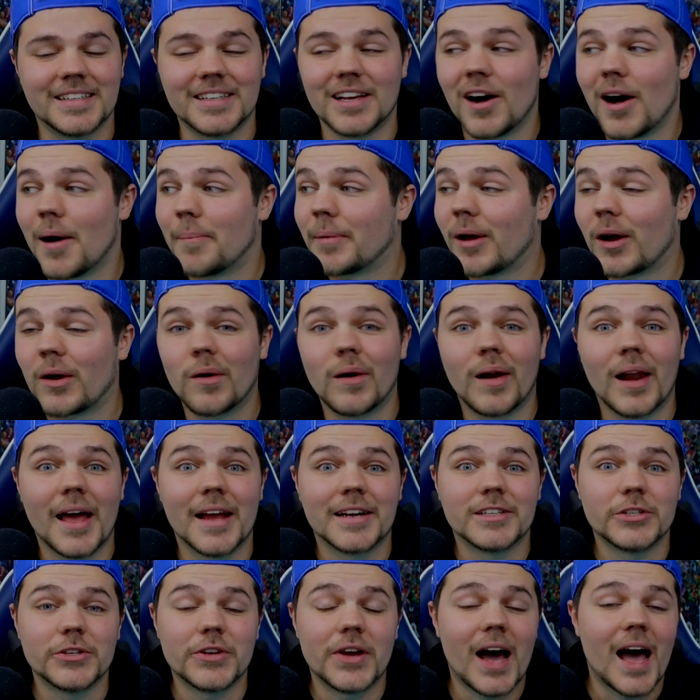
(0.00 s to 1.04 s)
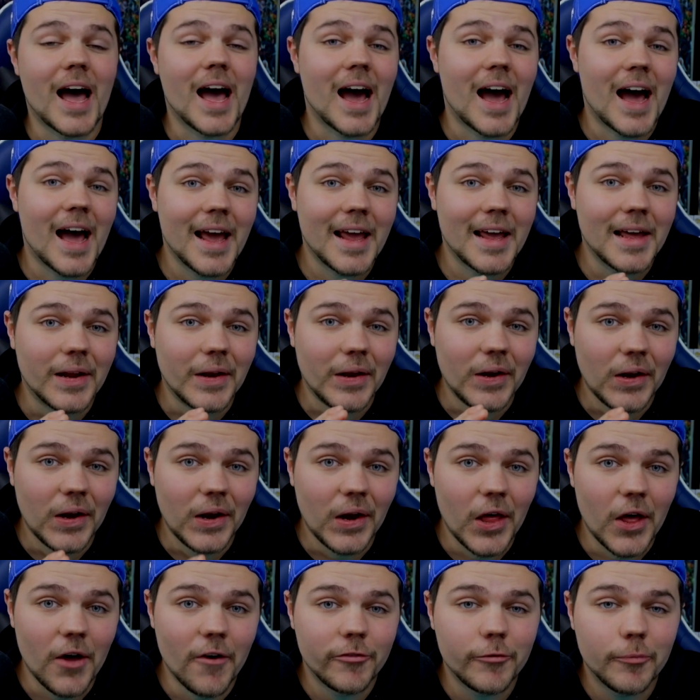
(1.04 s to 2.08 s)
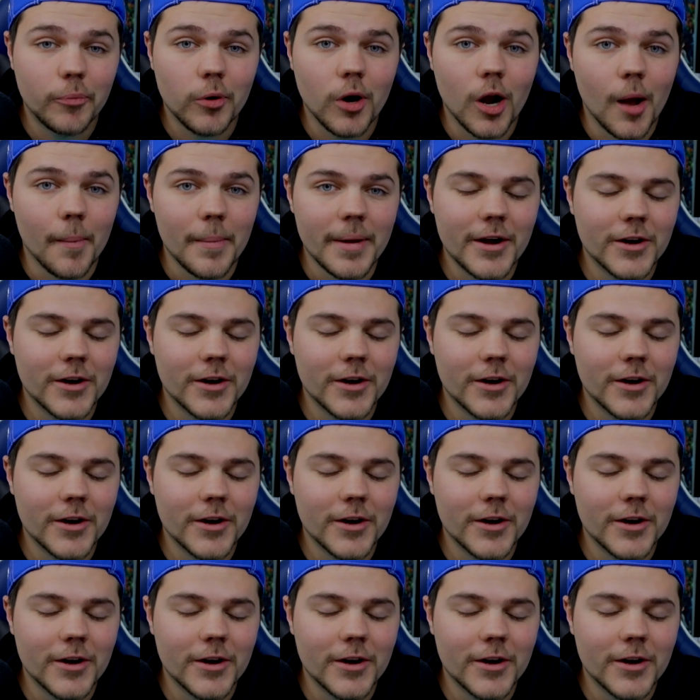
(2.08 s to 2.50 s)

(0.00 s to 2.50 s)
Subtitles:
Y'all, I'm not going to lie to you. I loved Prom.